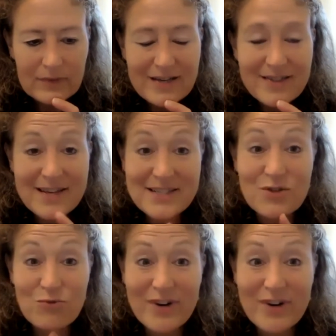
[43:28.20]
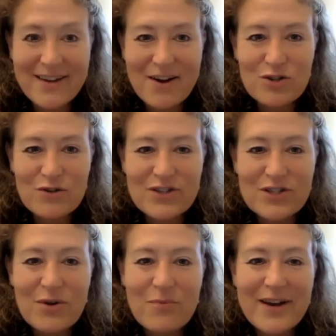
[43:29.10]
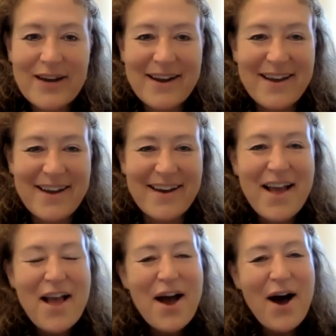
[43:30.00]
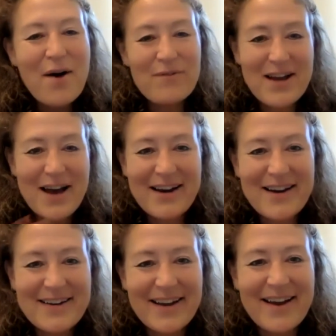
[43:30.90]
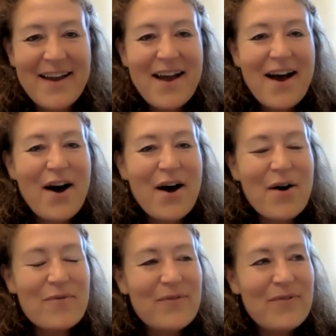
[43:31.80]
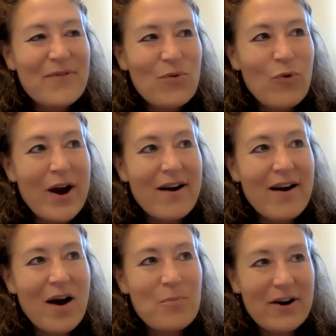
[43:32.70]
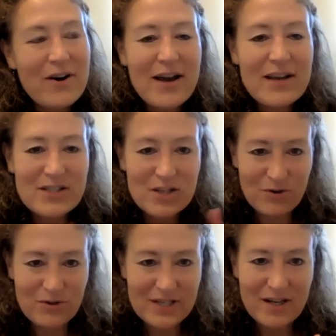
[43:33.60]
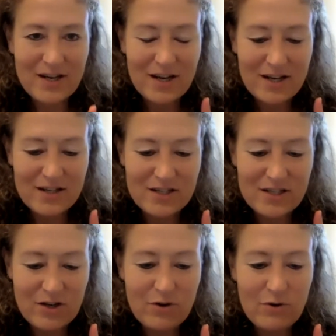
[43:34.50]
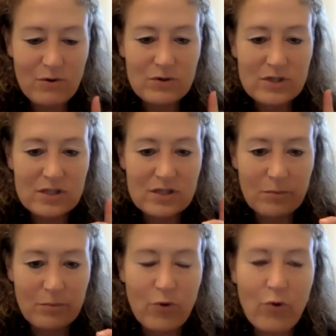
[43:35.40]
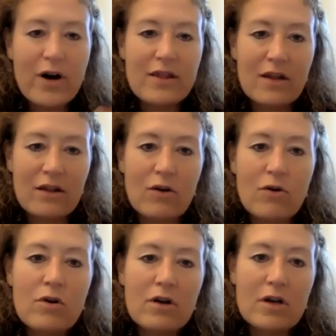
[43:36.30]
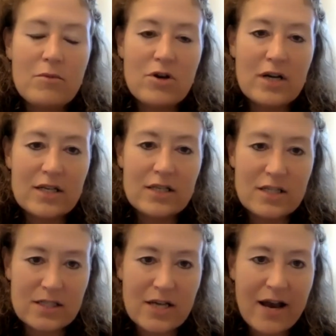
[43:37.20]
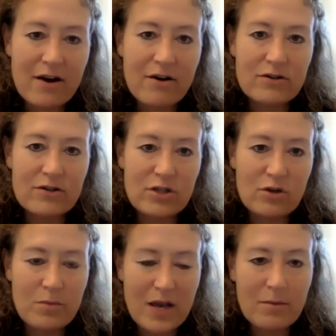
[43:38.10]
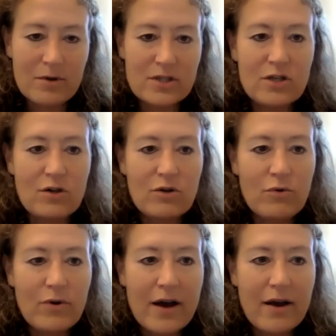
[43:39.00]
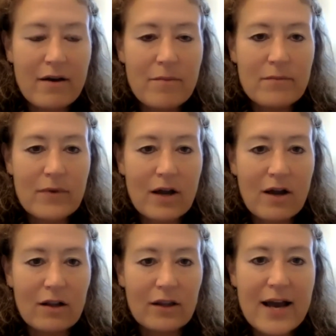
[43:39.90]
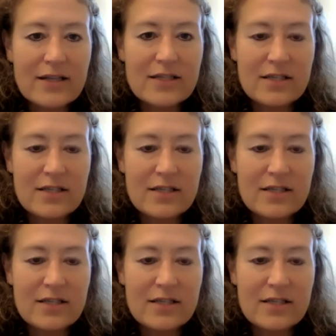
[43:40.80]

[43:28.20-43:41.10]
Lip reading: this is really controversial, but not in India, where a partner has chosen to support the local community's desire to be able to collect